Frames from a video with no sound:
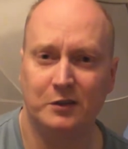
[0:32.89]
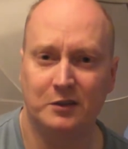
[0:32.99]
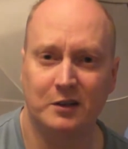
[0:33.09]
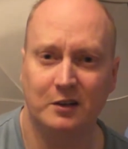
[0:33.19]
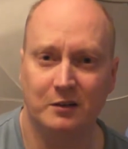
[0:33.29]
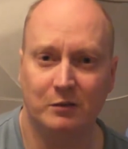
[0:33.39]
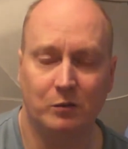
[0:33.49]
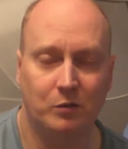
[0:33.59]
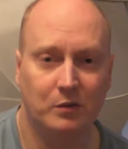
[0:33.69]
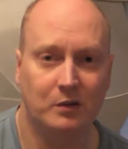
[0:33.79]
certain
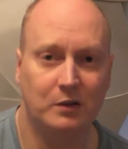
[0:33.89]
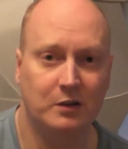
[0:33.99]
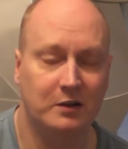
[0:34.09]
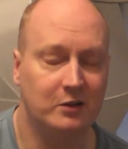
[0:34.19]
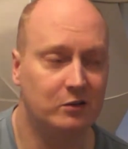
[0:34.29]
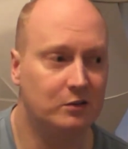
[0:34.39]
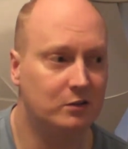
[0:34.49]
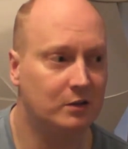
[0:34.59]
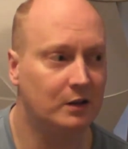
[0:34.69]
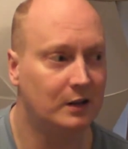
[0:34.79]
conditions,